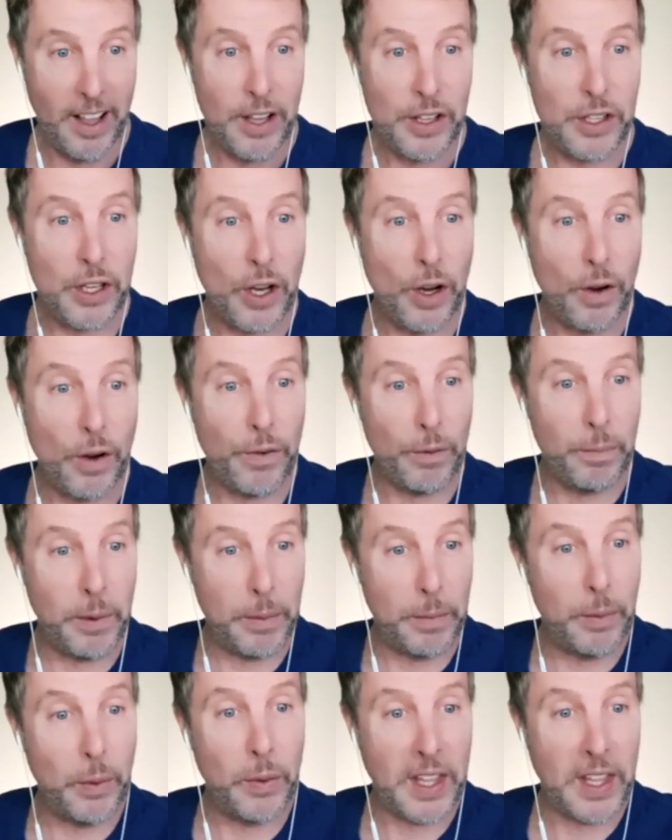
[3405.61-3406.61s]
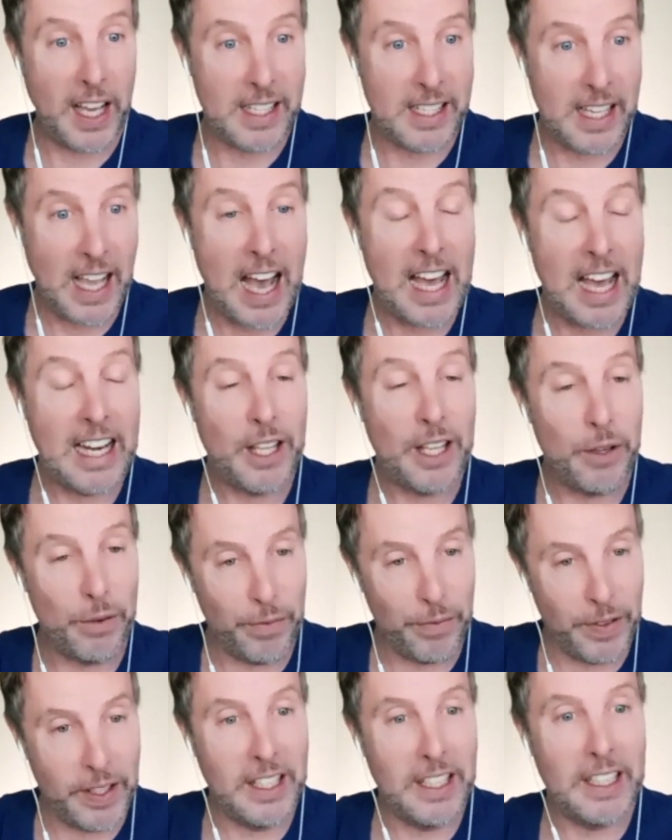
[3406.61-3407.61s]
So for people with anxiety, you
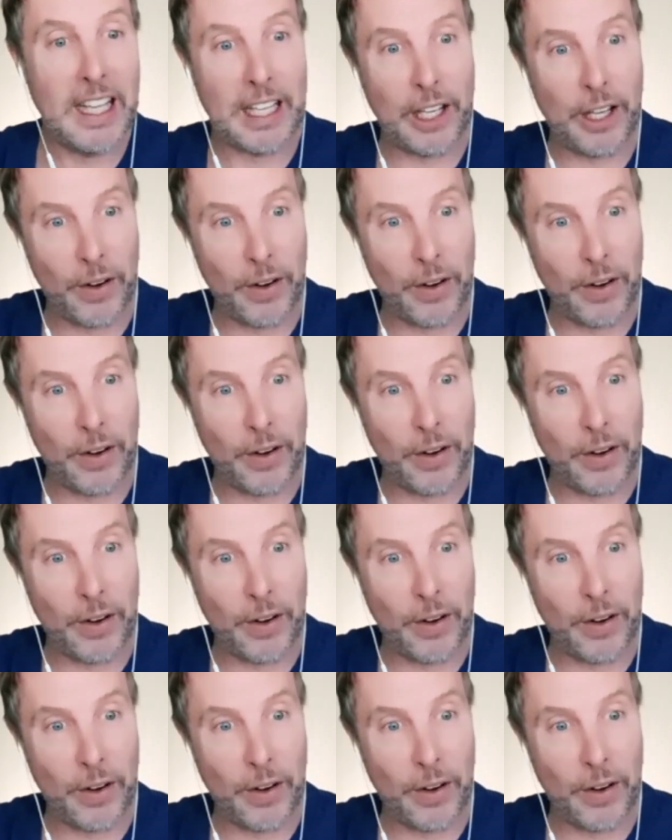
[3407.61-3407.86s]
feel like